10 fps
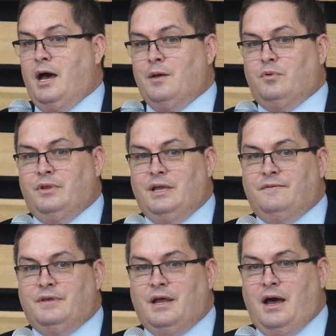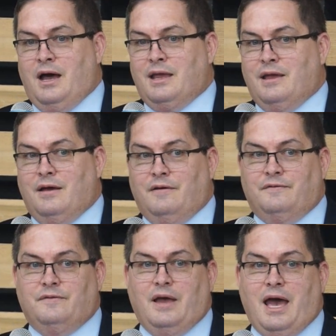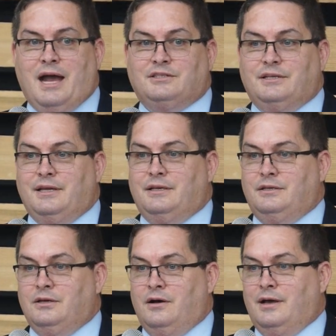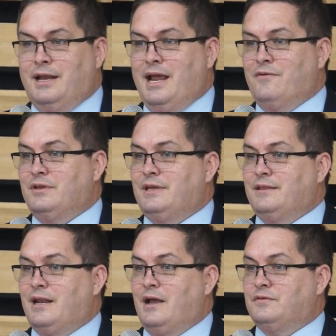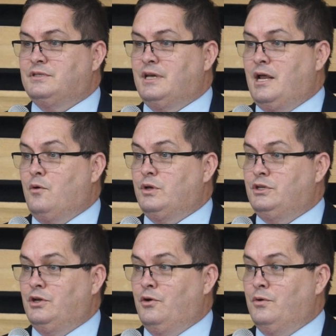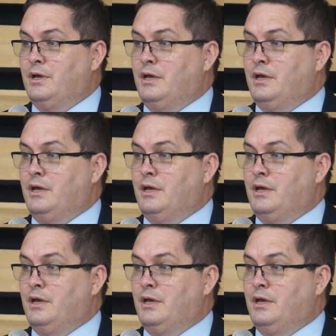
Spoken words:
I believe that I have actually done everything that I've said I would do: